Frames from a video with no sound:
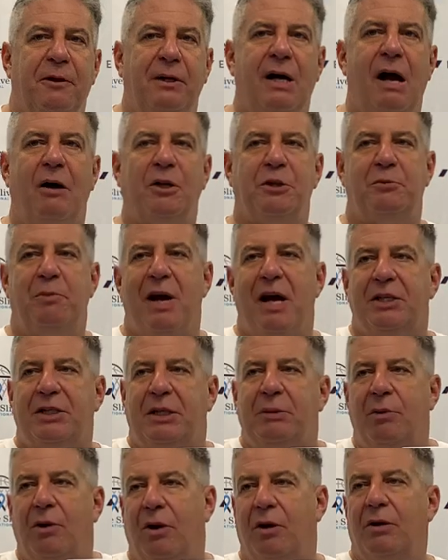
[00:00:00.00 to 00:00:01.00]
college
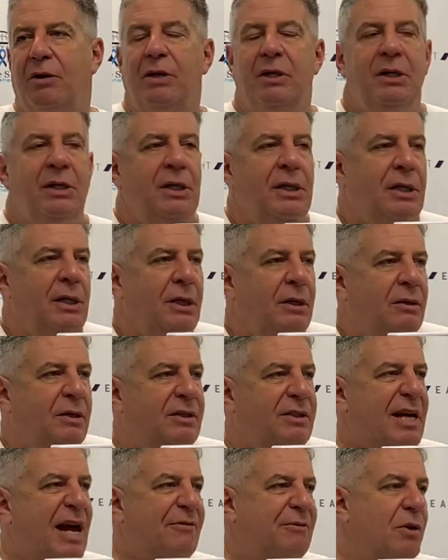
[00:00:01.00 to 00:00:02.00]
basketball
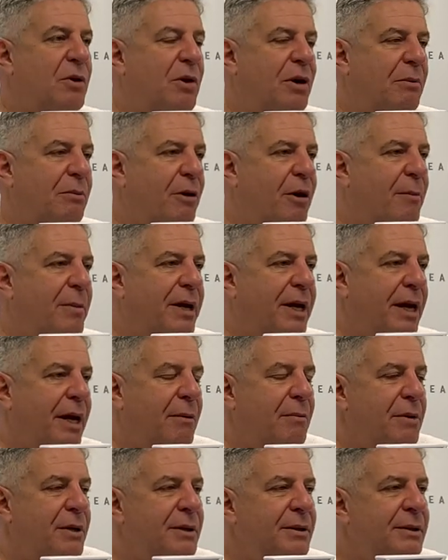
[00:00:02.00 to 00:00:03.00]
this afternoon in Birmingham.
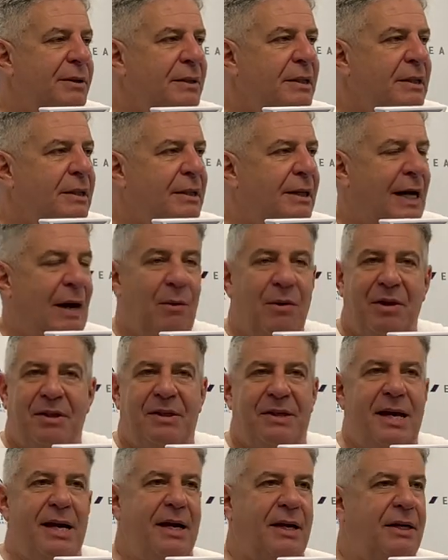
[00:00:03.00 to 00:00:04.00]
I want to
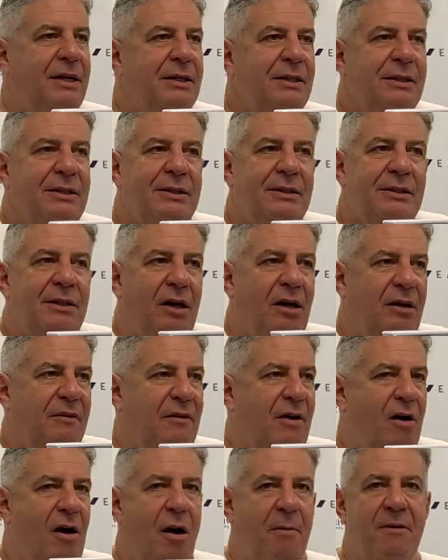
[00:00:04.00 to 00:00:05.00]
thank all of
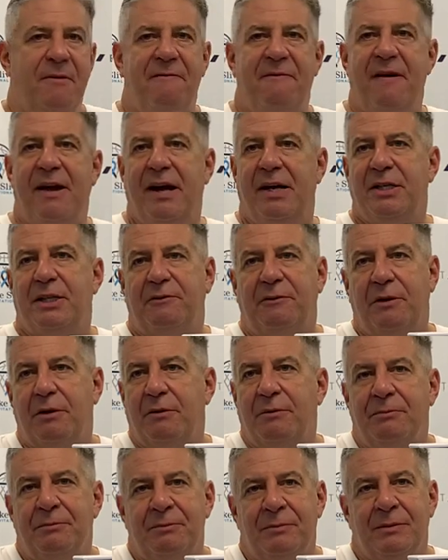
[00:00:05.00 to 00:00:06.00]
our Auburn fans for,
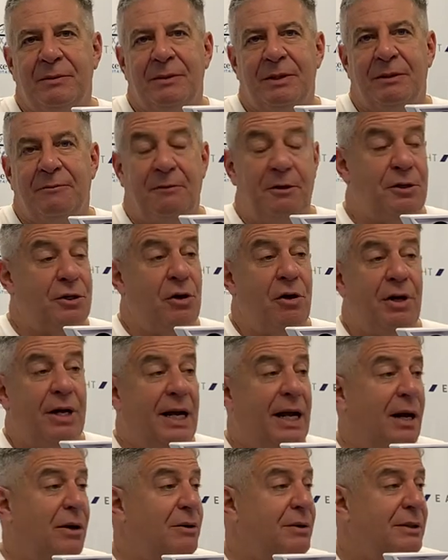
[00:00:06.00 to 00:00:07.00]
for turning
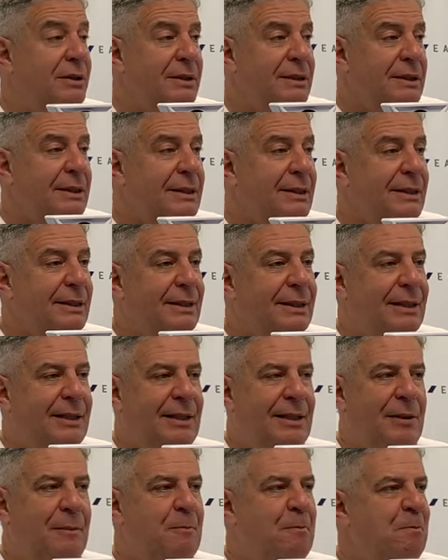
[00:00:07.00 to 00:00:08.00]
out.
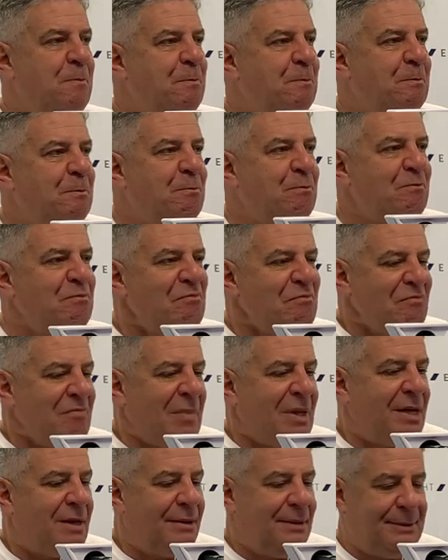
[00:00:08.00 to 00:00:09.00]
Um,
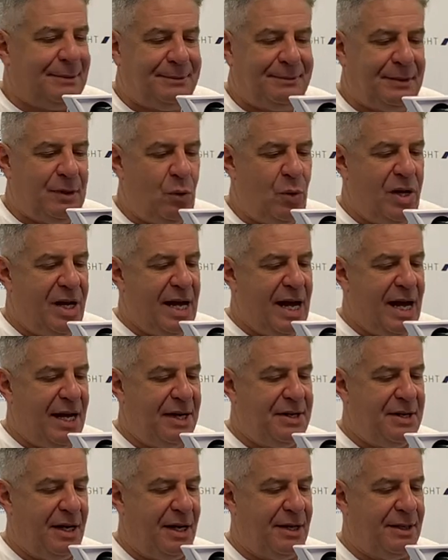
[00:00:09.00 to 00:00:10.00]
we
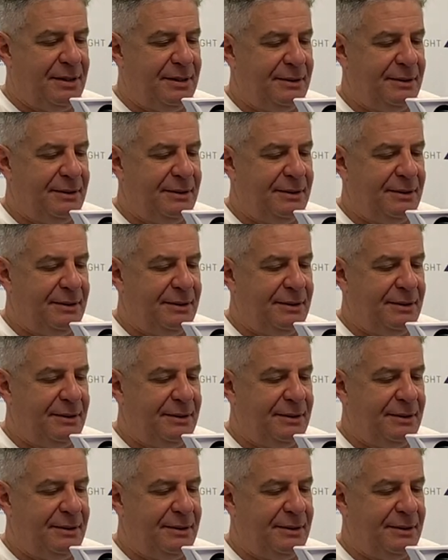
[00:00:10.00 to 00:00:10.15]
had uh,